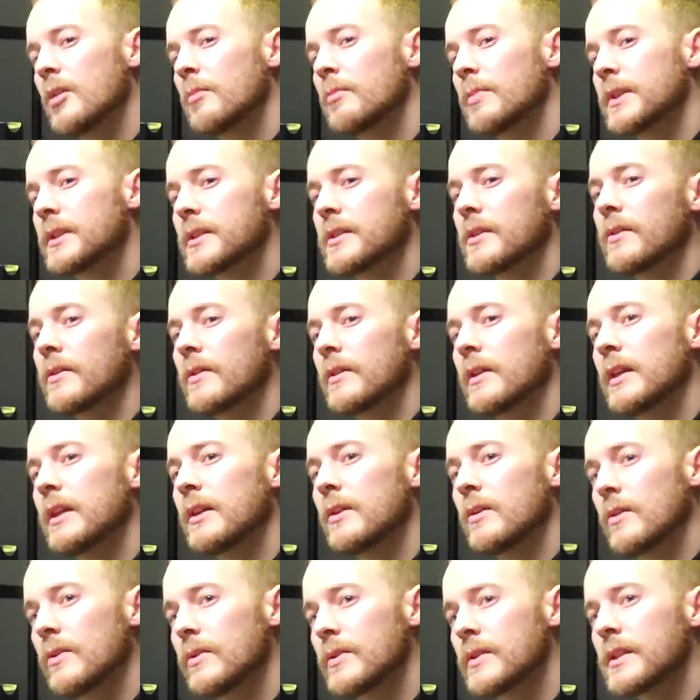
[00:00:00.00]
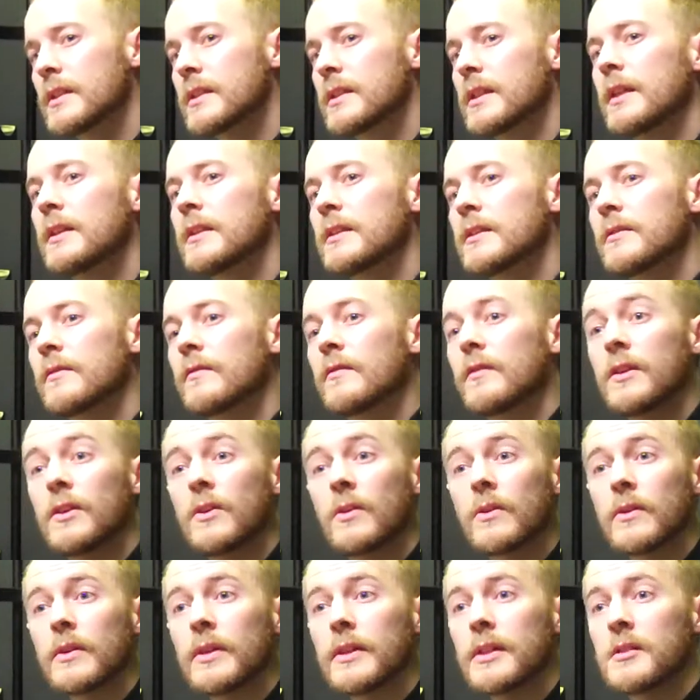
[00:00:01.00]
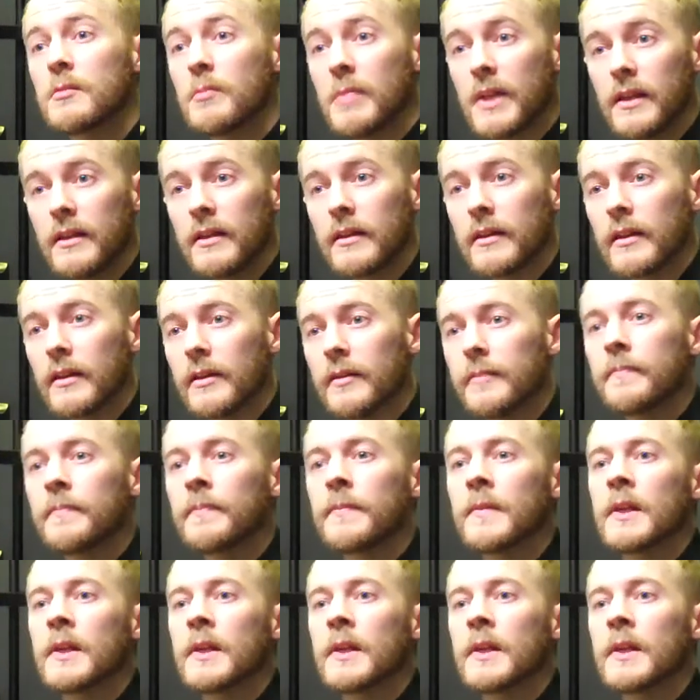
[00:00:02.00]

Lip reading: but certainly you lose a sense of the noise being there.